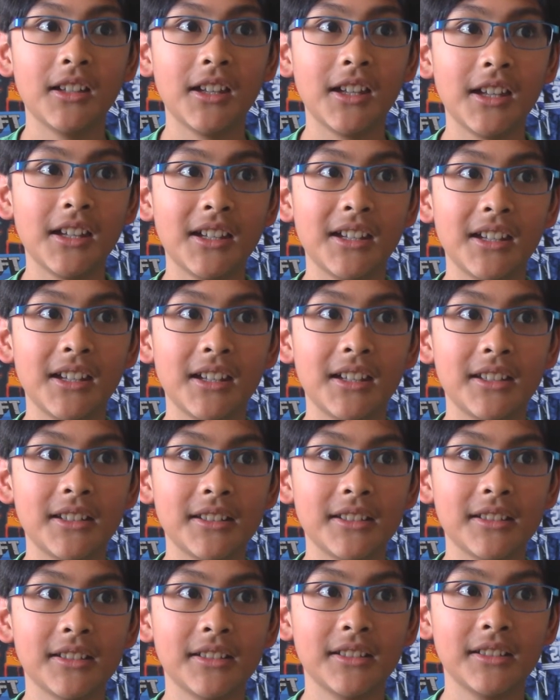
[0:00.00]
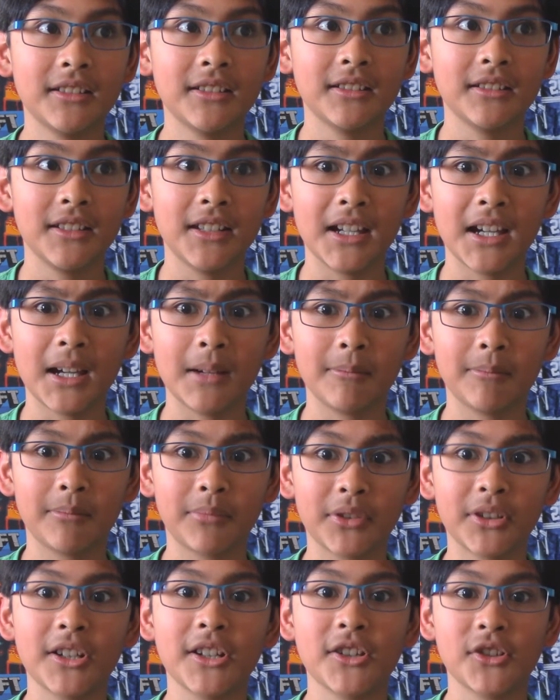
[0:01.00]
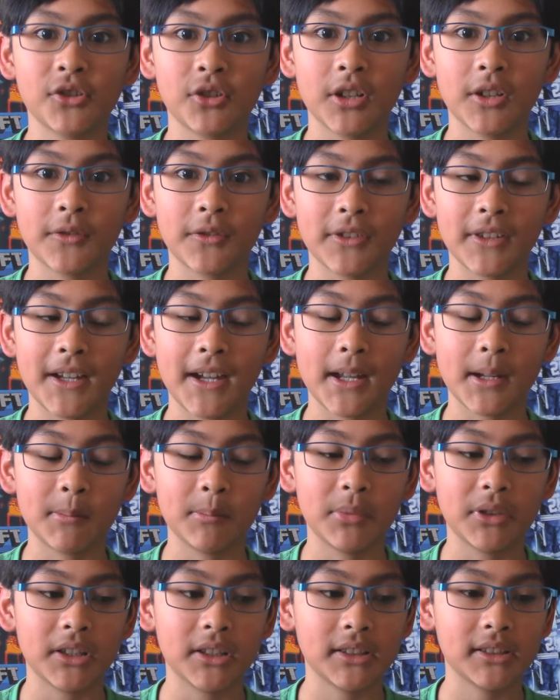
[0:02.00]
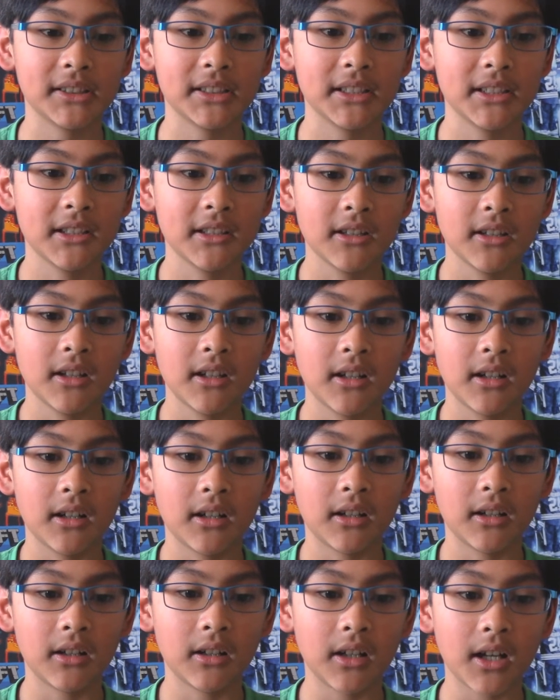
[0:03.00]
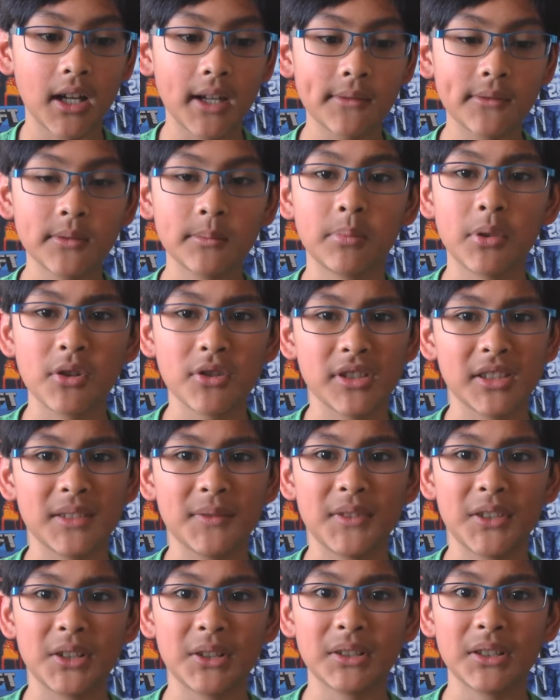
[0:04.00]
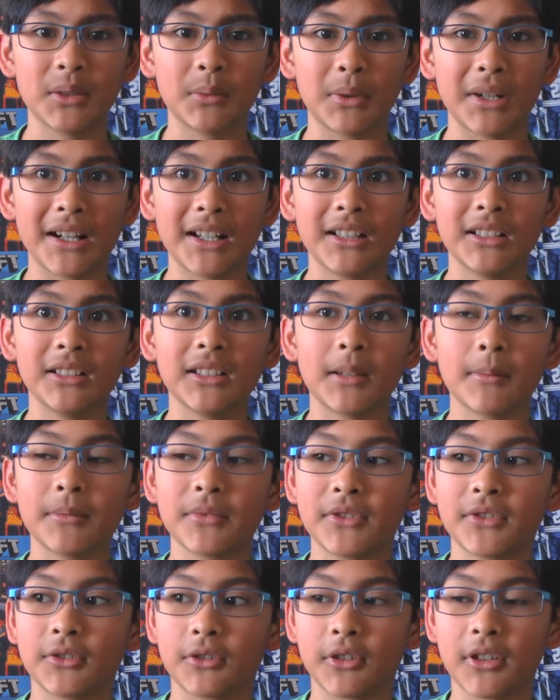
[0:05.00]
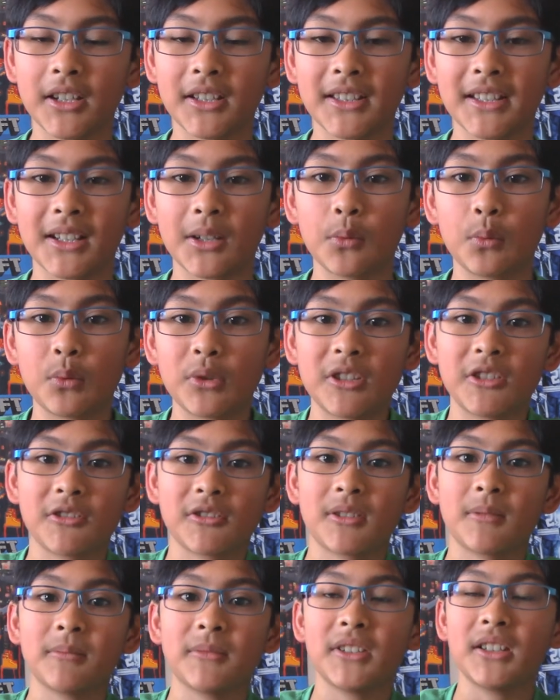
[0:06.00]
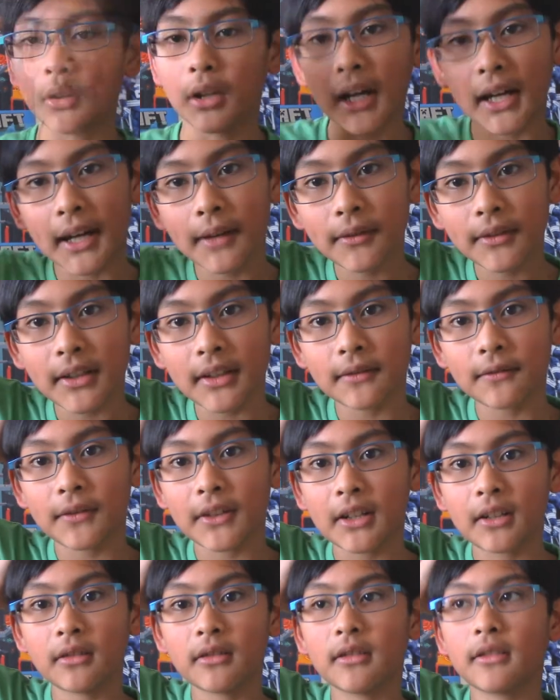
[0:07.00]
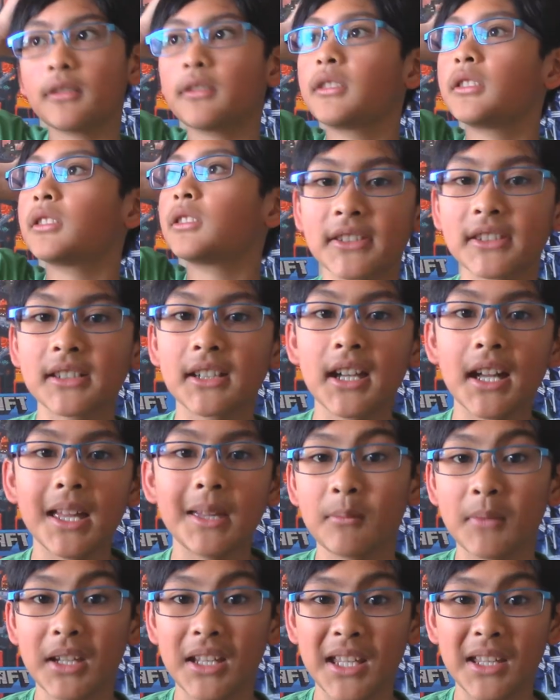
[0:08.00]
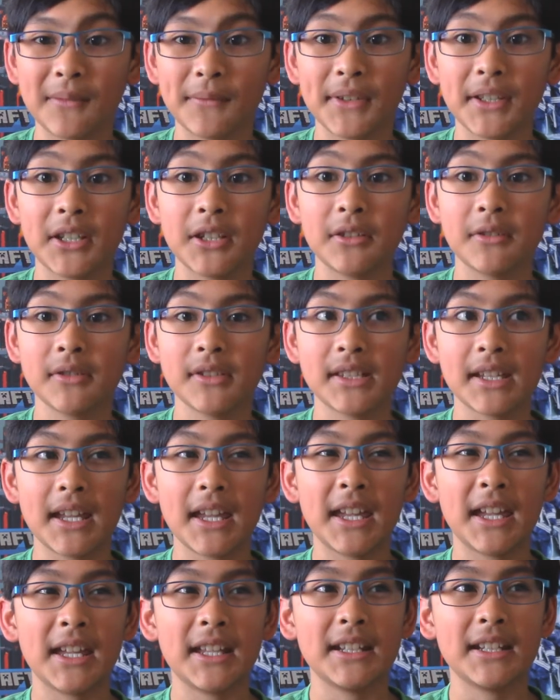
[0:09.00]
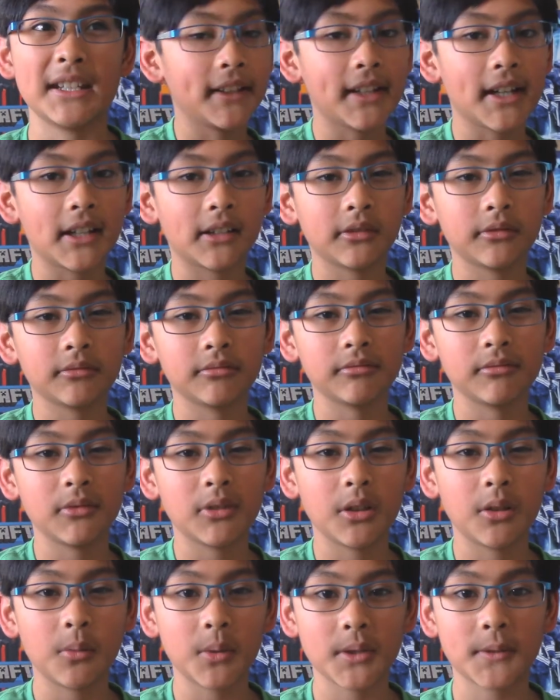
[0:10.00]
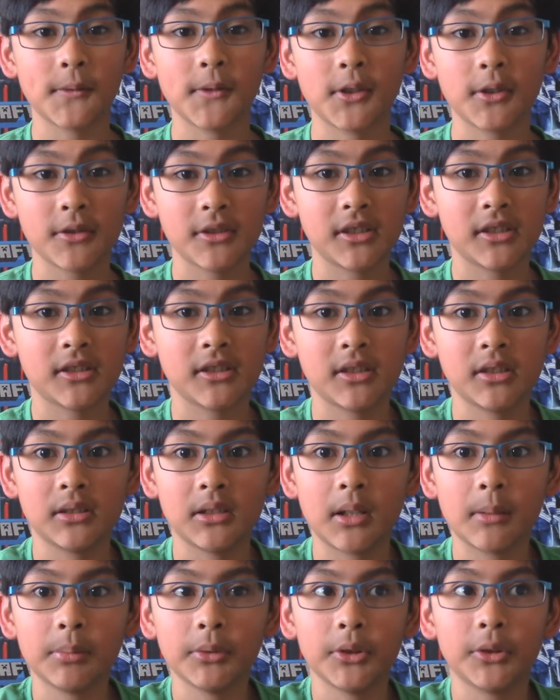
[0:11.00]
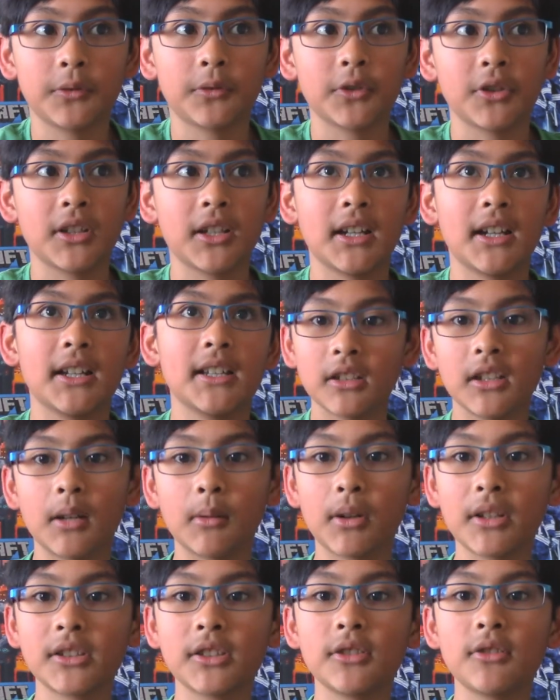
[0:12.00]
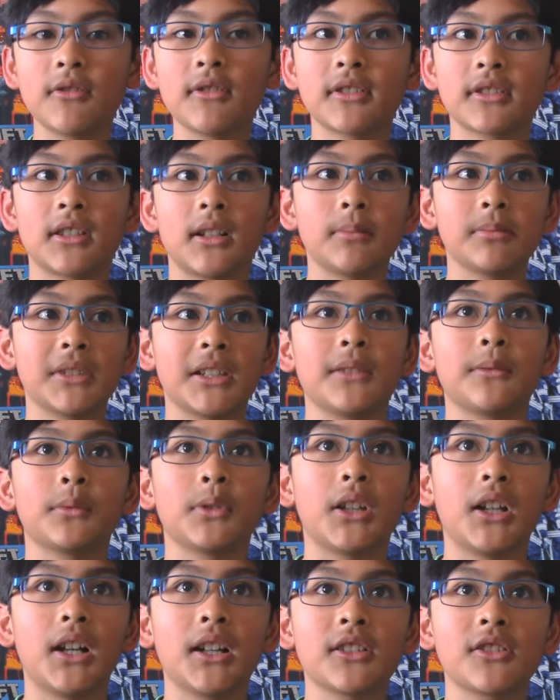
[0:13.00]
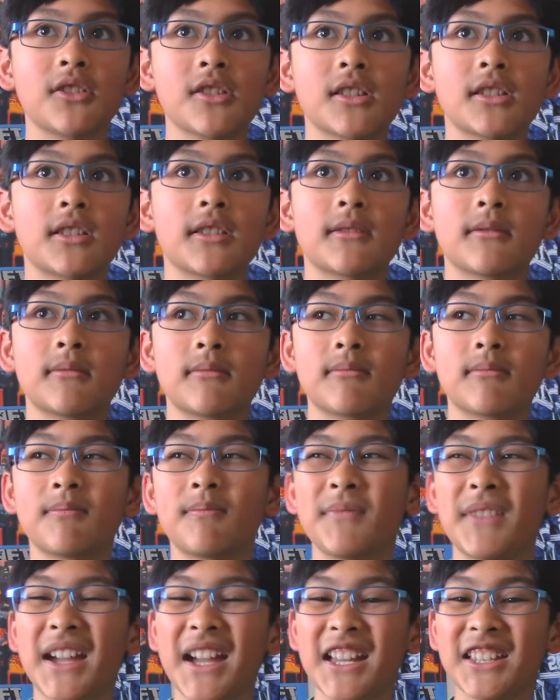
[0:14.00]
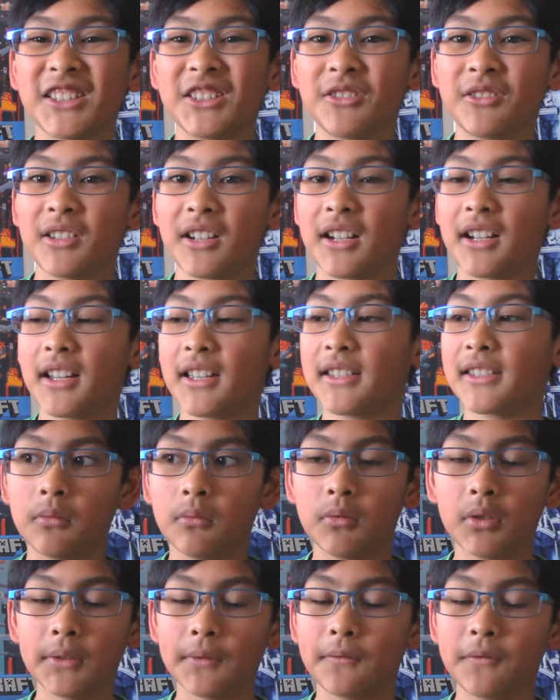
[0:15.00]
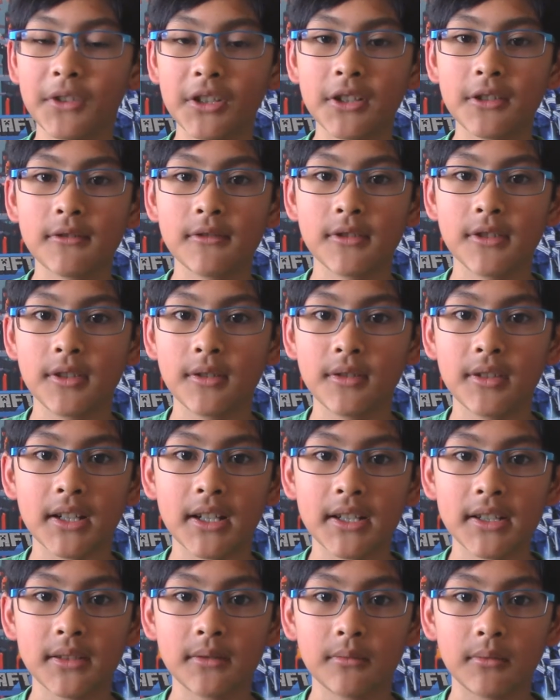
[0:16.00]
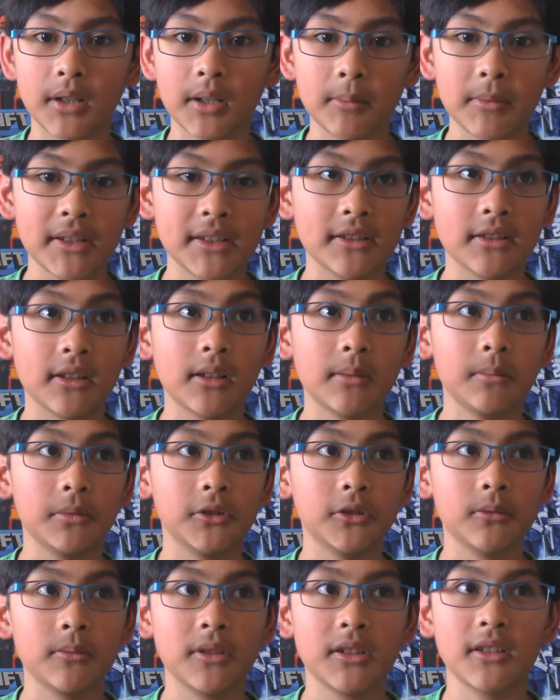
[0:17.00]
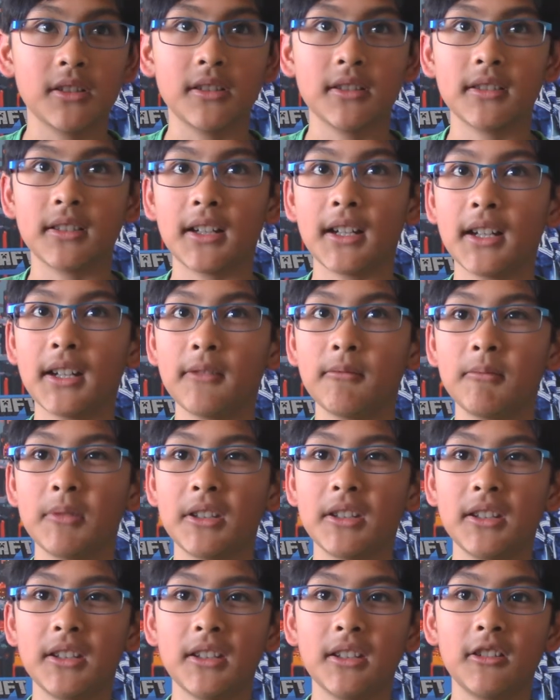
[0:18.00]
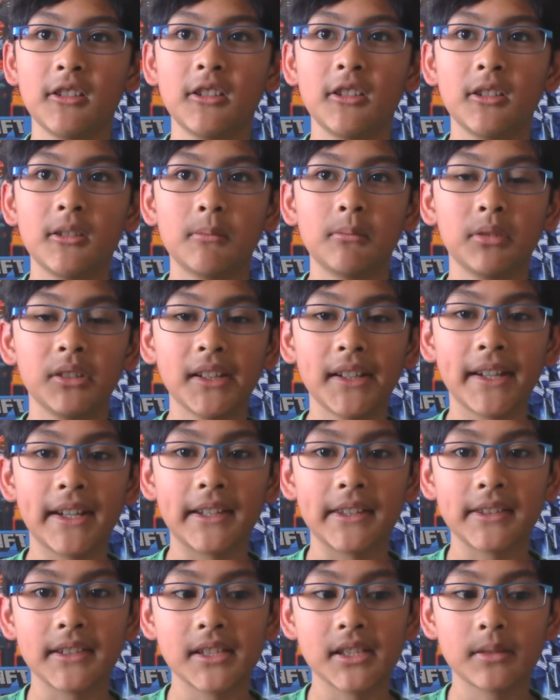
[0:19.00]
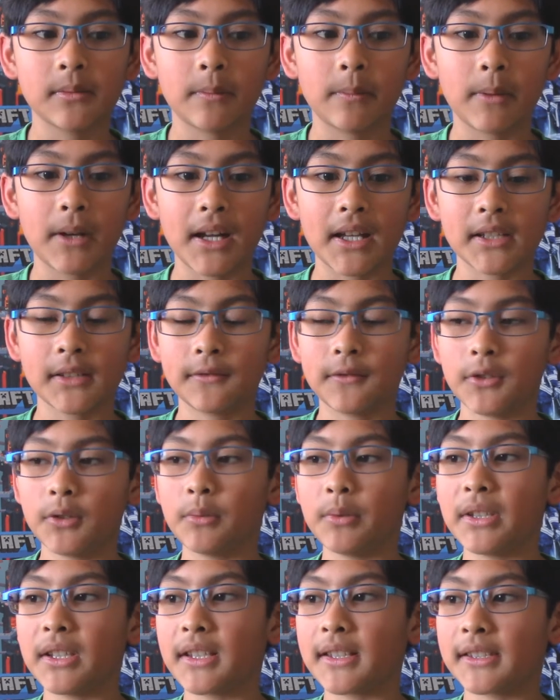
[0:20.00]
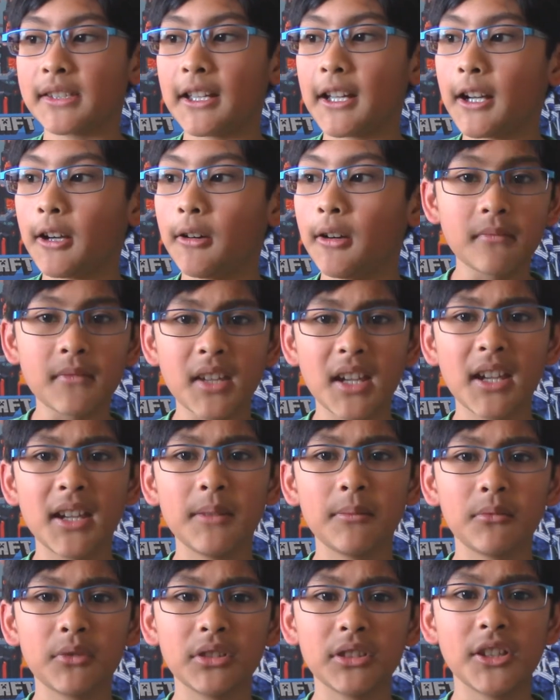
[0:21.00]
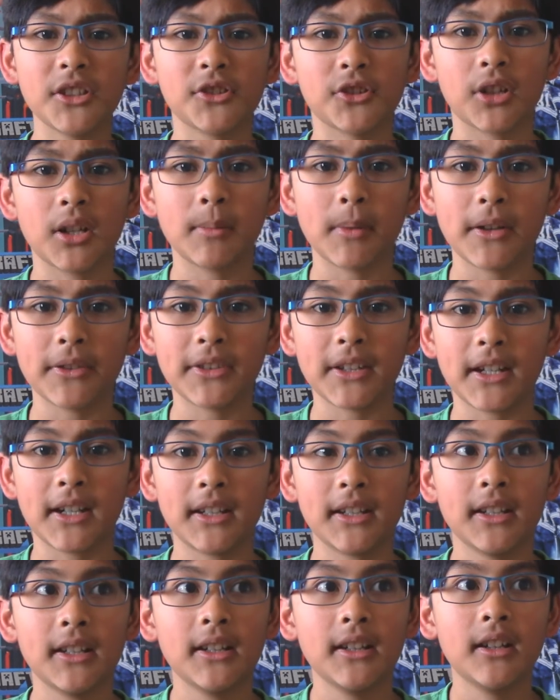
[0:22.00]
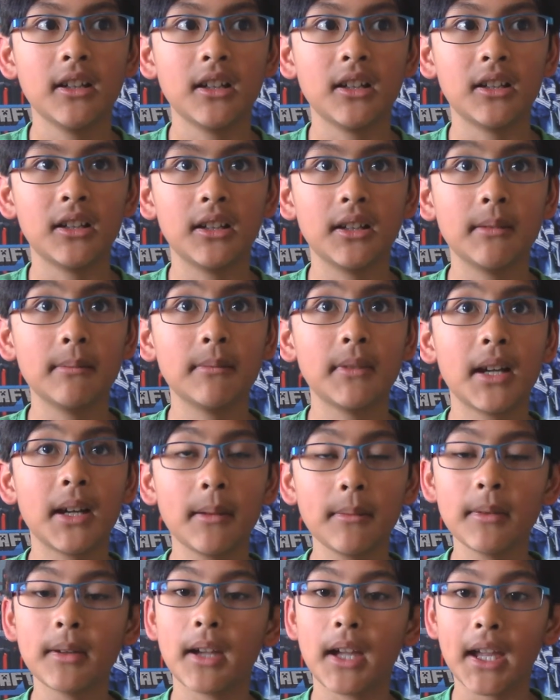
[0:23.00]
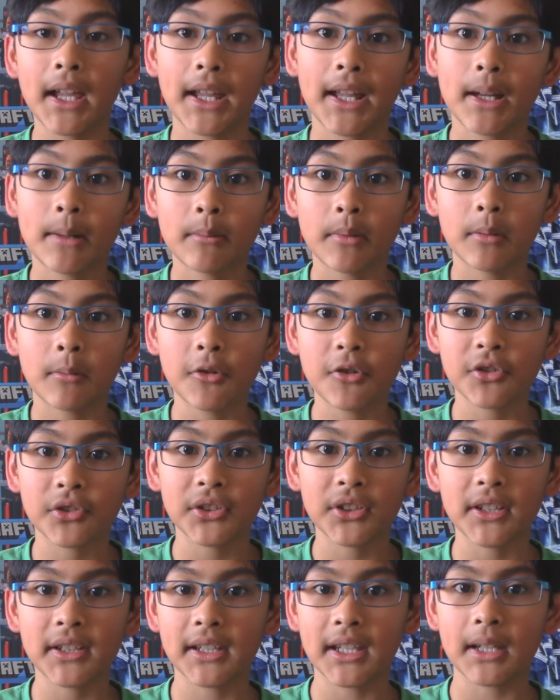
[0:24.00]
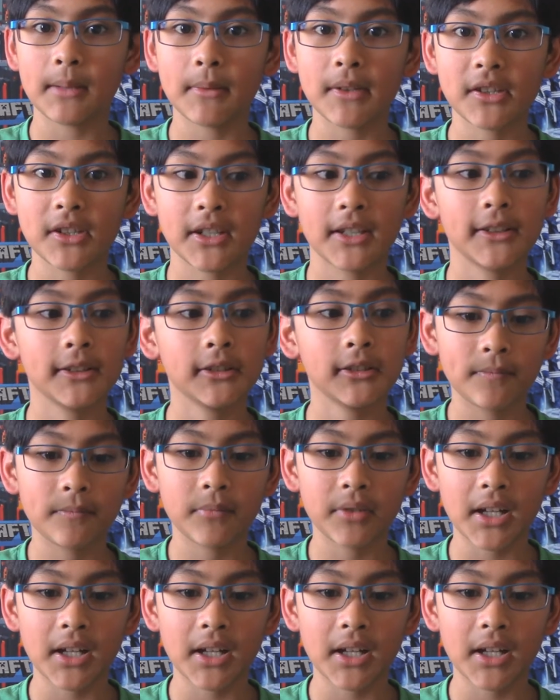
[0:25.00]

and yeah I'm pretty sorry for that but uh, I haven't posted a video in a while I'm sorry in like a week or something I haven't found the time making videos and I don't know which videos to upload for you guys I want to do an update vlog just to ask you guys what videos you guys want me to upload because I've been blank these past few weeks now I'm really sorry about that um, I, I am mostly a gaming channel.